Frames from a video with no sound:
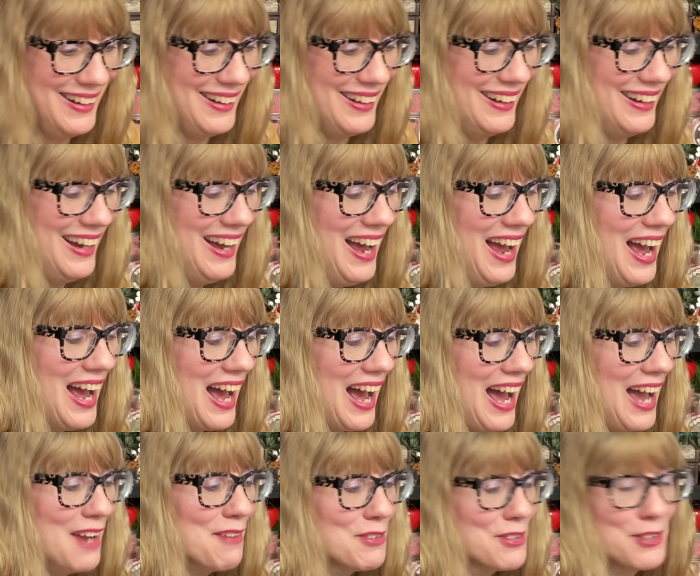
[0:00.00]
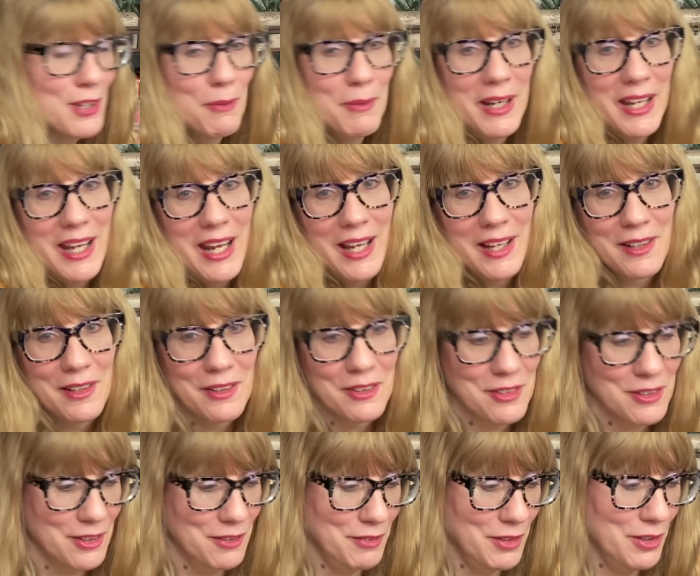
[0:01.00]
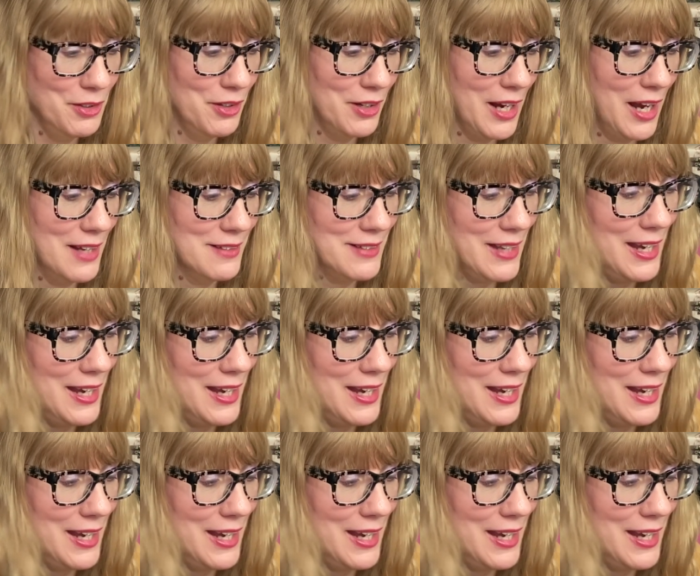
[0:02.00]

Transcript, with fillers: I have so many candles to review, you guys.